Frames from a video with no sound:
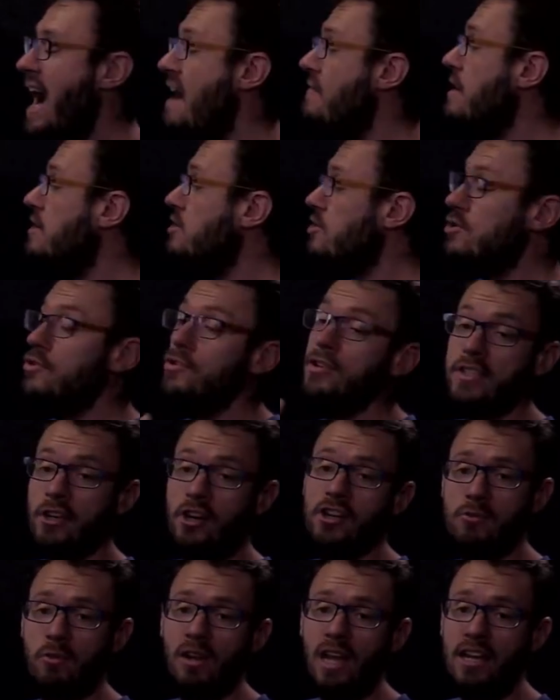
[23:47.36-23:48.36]
and then you use
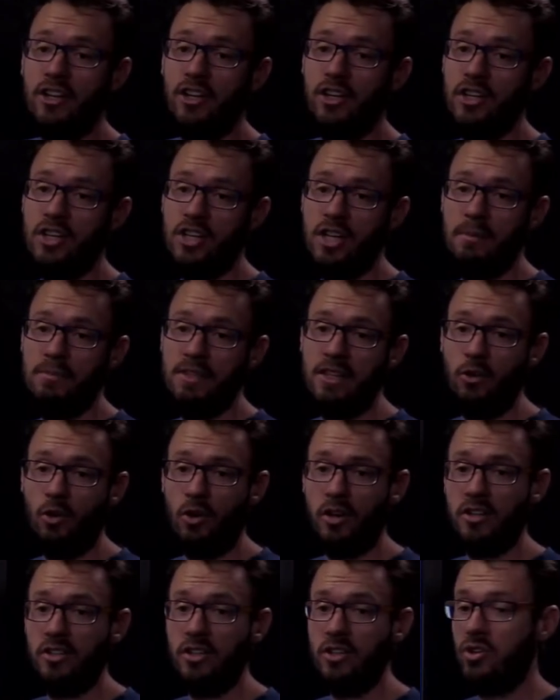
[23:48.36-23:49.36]
those relationships in
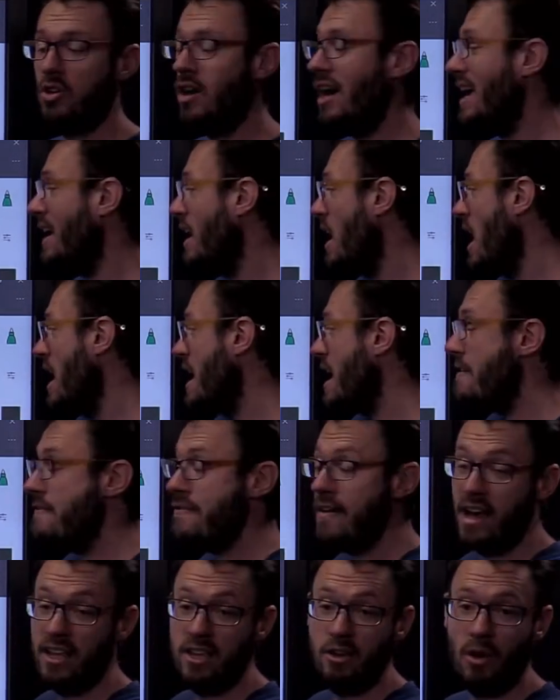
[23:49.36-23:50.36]
order to try and
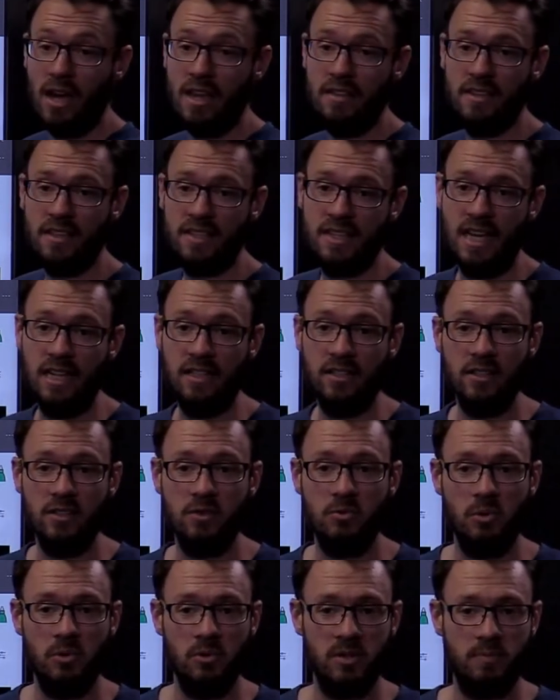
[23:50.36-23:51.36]
evaluate the
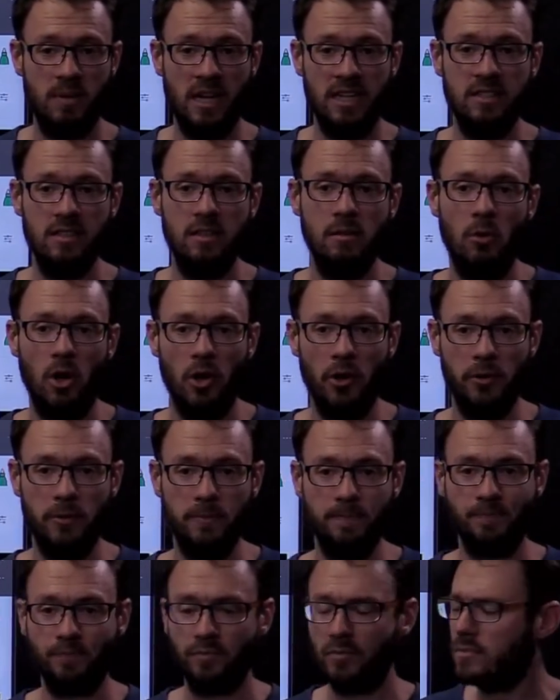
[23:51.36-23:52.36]
sentence with respect to the model.
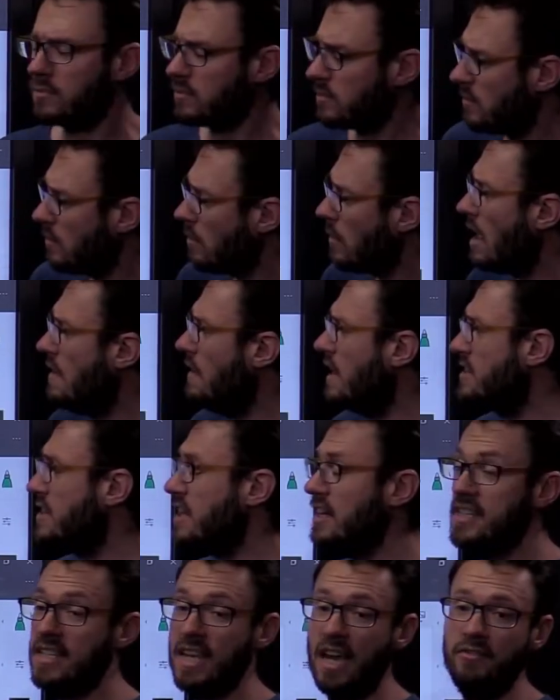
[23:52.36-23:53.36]
And that's
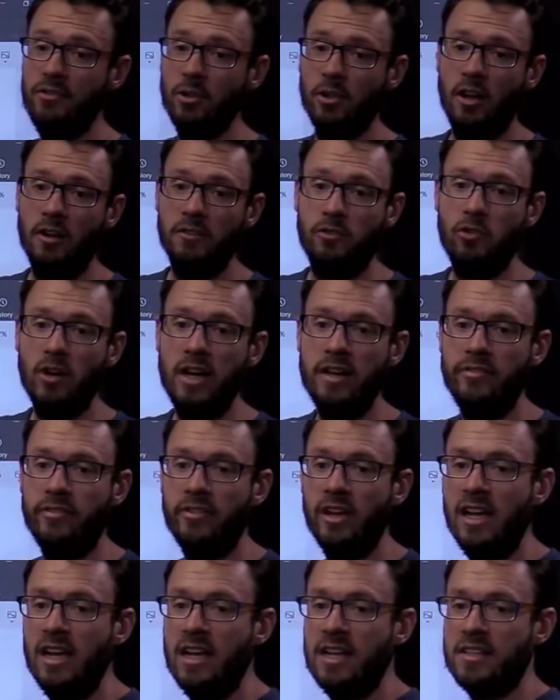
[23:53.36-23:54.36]
going to save you a lot of grief.
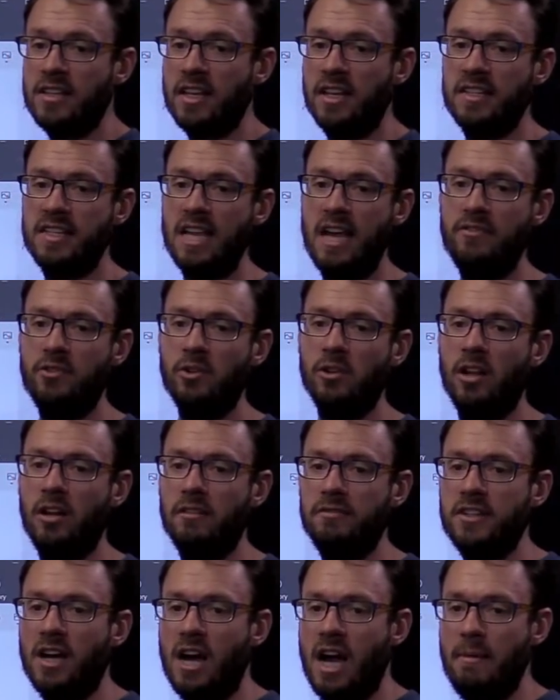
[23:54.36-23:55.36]
It's going to save you a lot
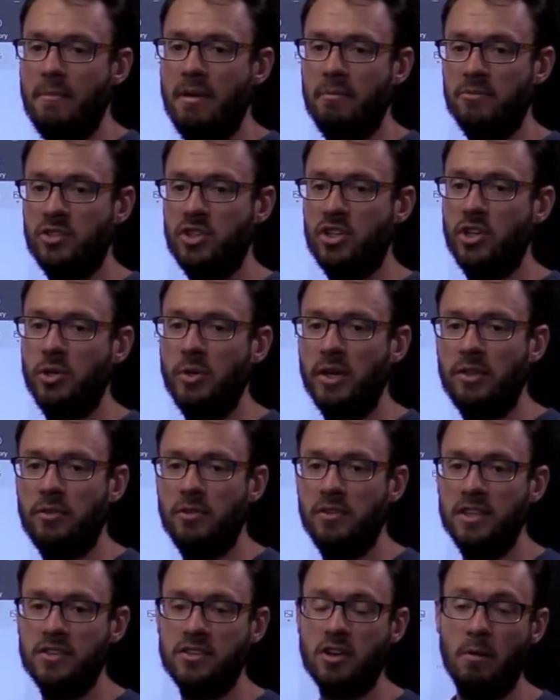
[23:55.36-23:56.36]
of time chewing
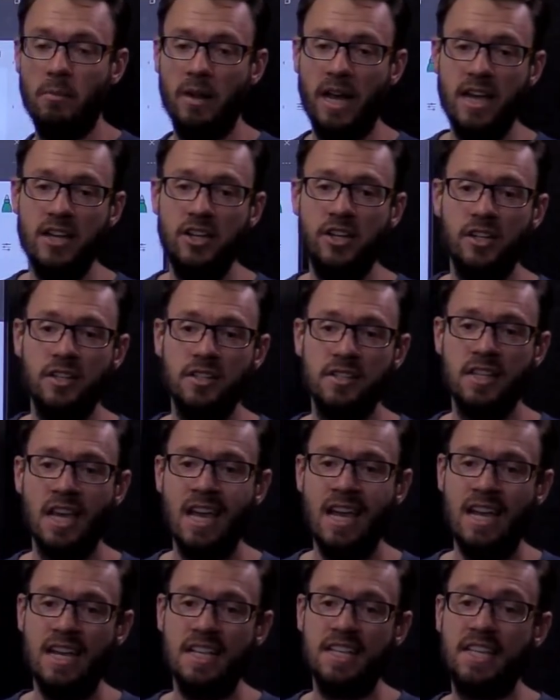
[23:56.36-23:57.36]
through these combinations.
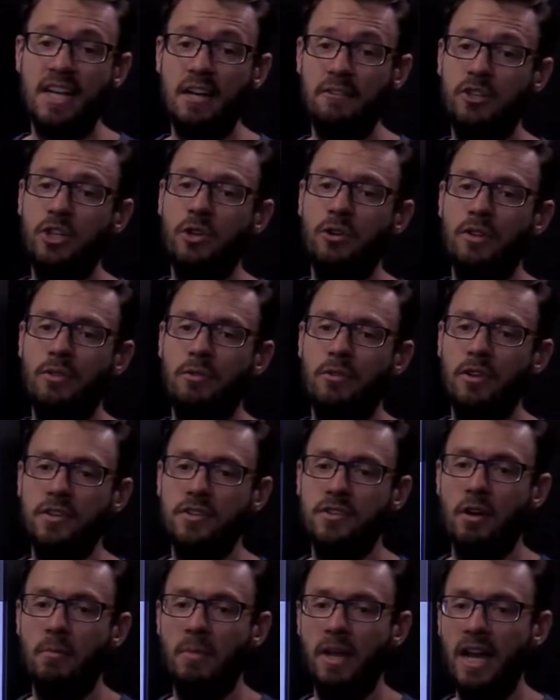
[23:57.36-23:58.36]
Instead of chewing through
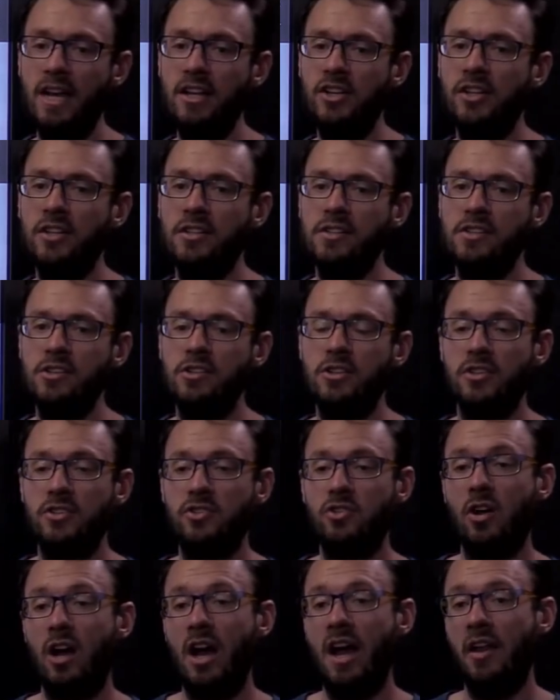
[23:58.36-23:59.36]
those combinations, you just
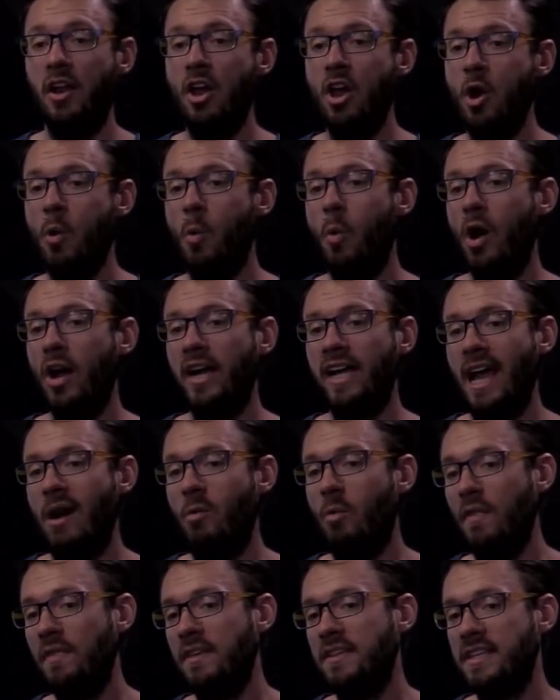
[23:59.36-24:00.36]
try and work
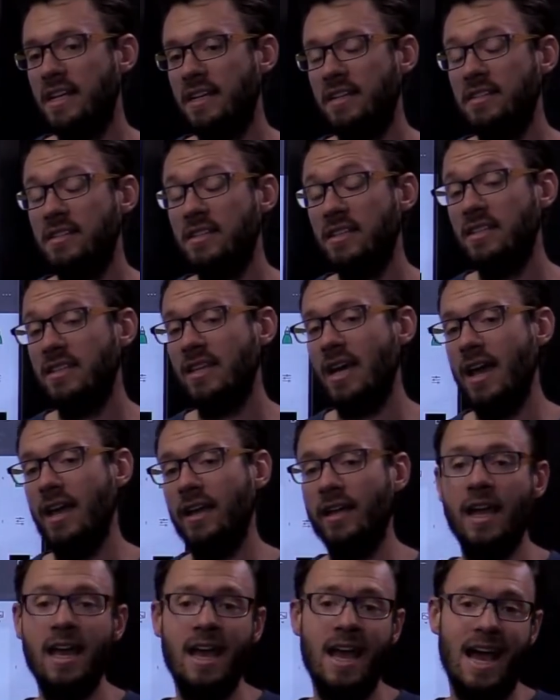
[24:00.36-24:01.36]
out what the sentence is
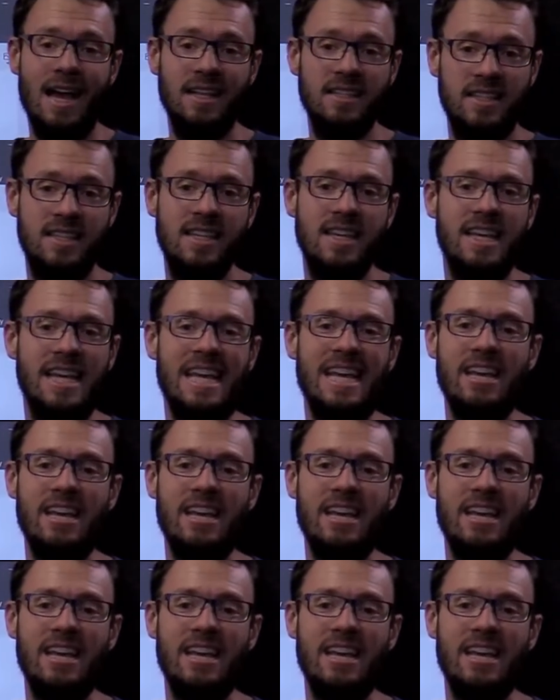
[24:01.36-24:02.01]
saying and see